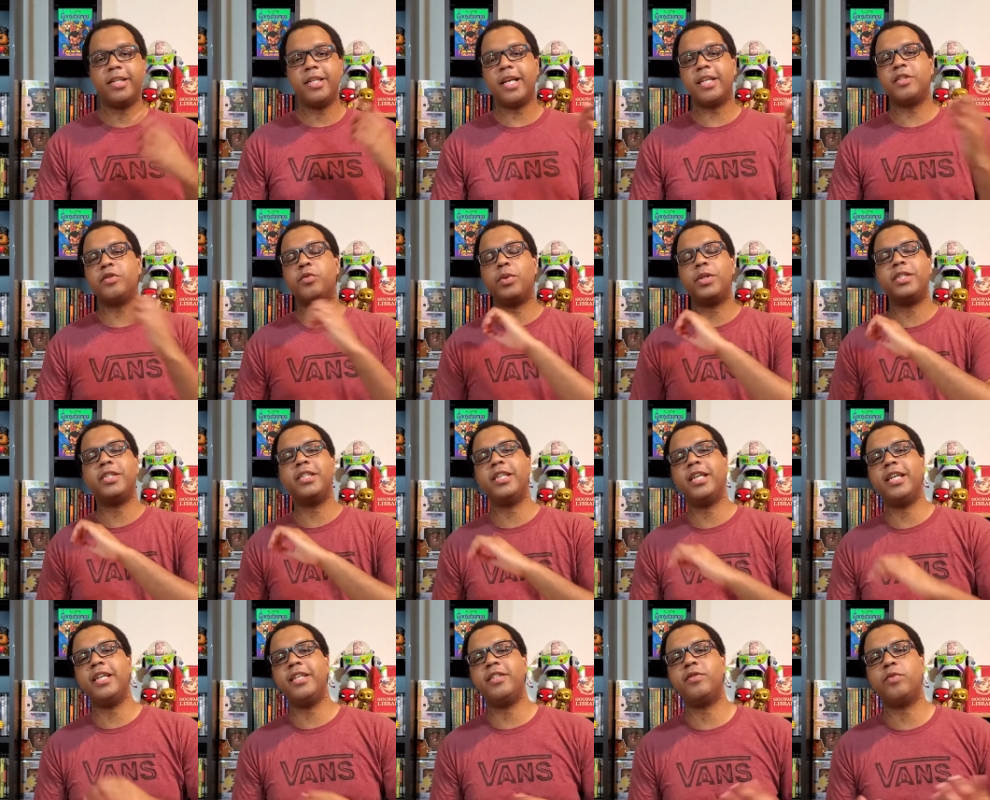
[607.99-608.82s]
Next
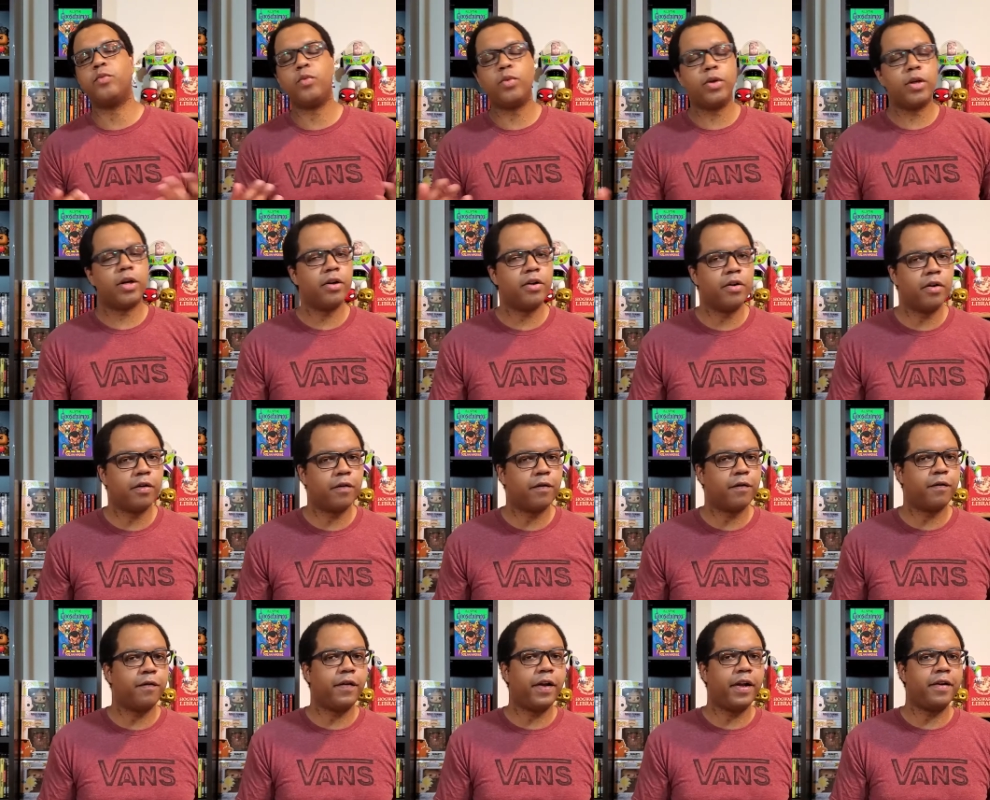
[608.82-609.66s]
question is, what are your
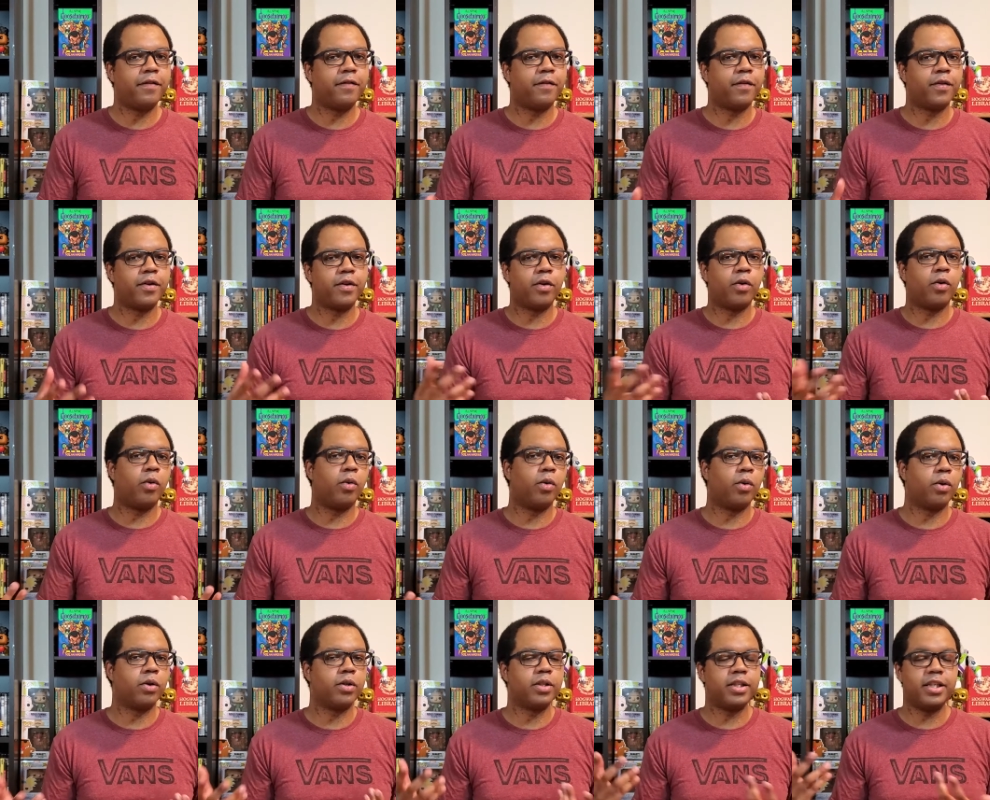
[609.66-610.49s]
favorite
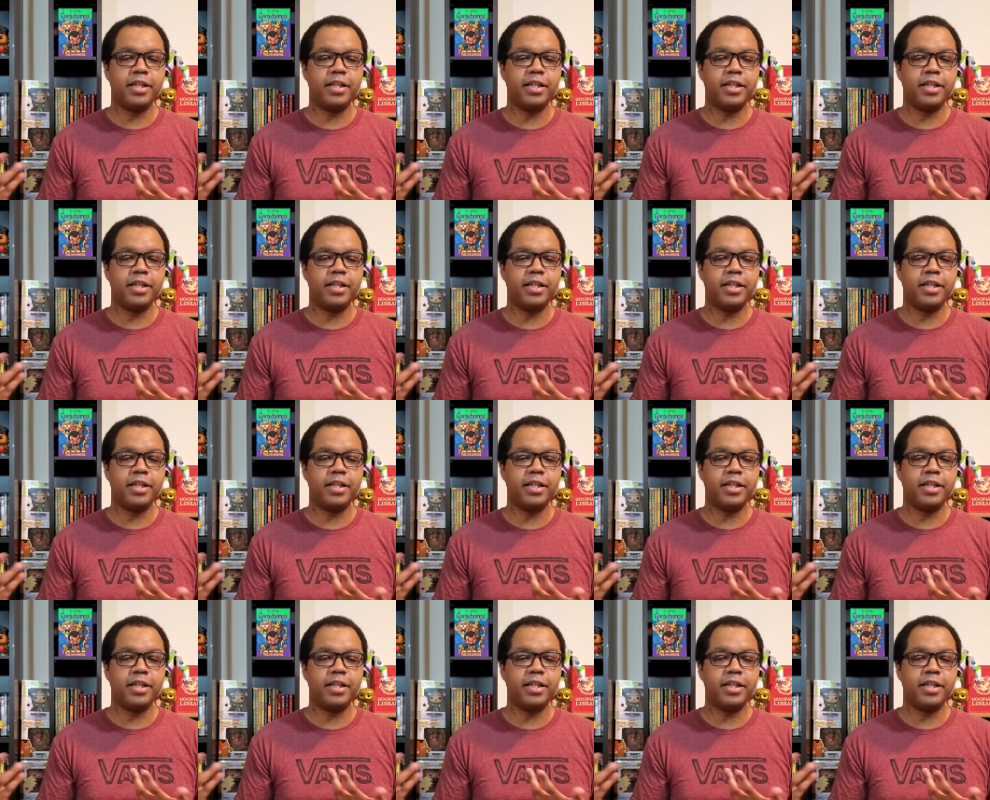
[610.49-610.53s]
horror